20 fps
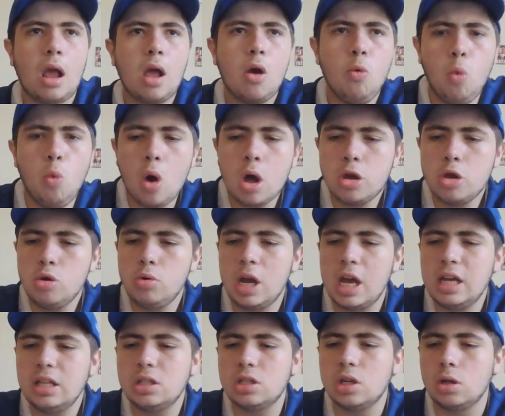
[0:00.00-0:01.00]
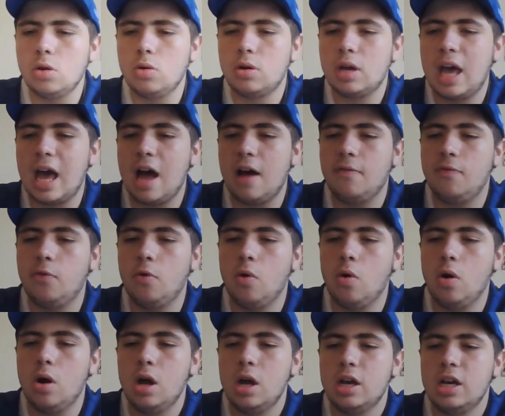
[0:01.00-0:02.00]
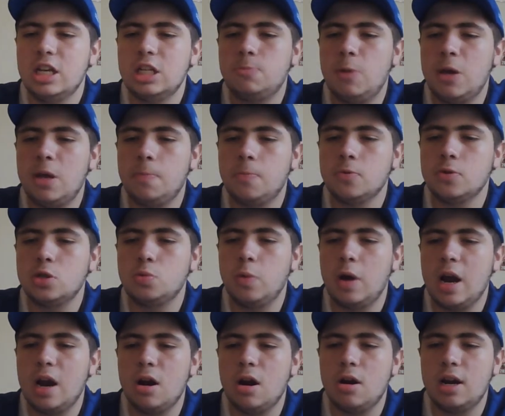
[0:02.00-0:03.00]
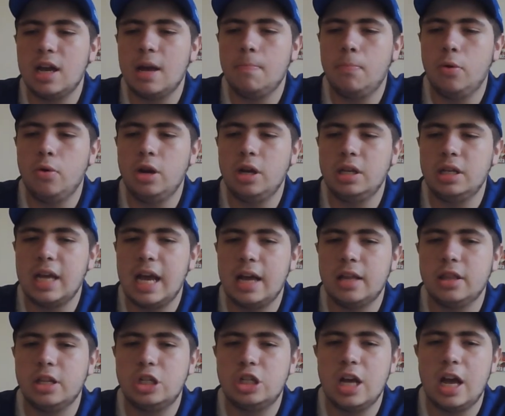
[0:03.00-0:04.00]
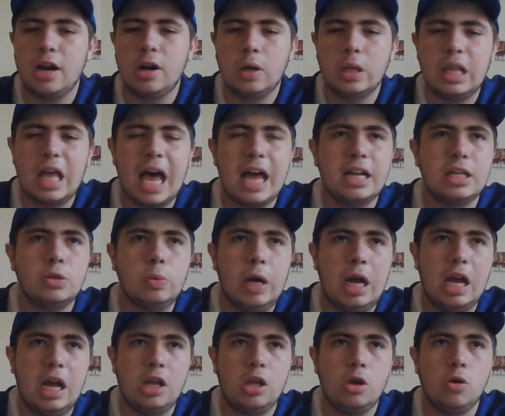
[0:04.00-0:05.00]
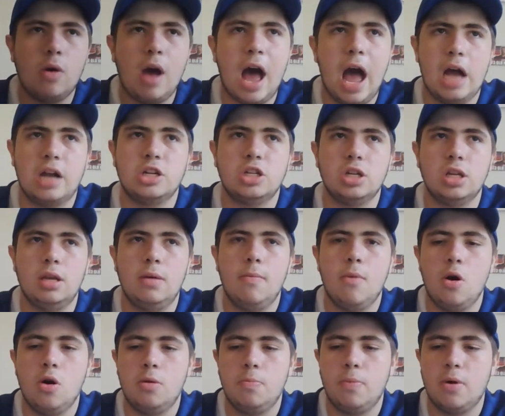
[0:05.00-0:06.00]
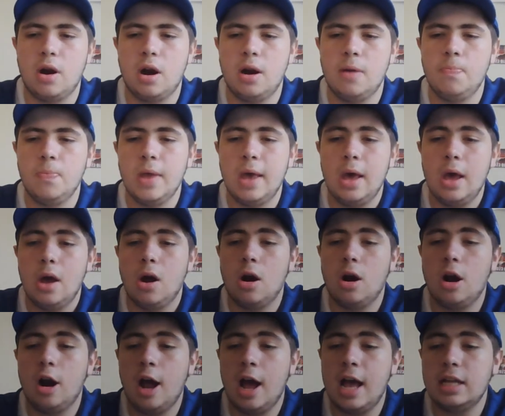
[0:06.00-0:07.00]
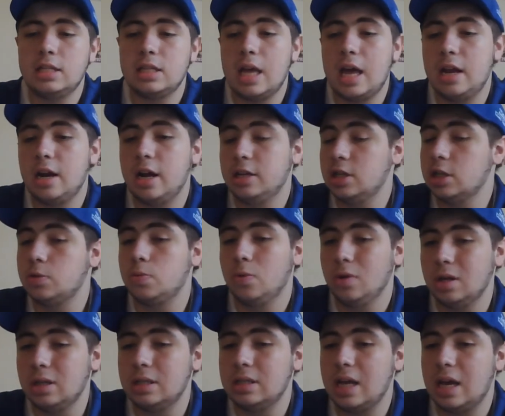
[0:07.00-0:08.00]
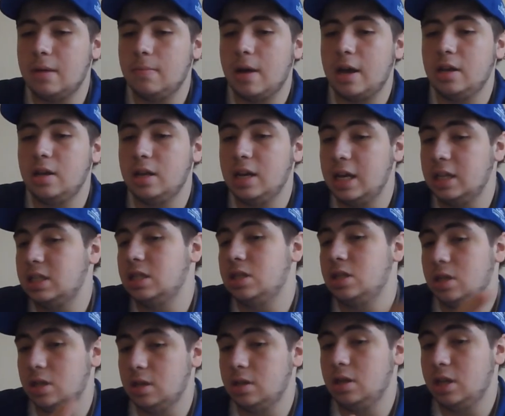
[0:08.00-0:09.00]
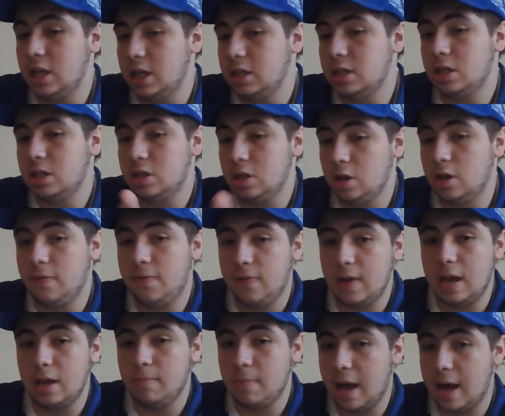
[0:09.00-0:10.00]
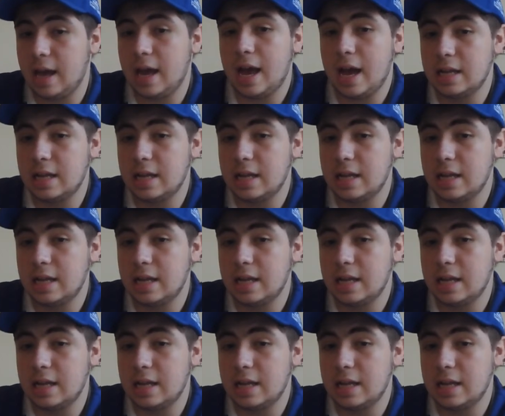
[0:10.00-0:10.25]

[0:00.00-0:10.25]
What you need to look out for is people swearing and putting down the channel. That is where you actually mod, bro. Alright? And I just want to say, mate, you need to do your thing, mate.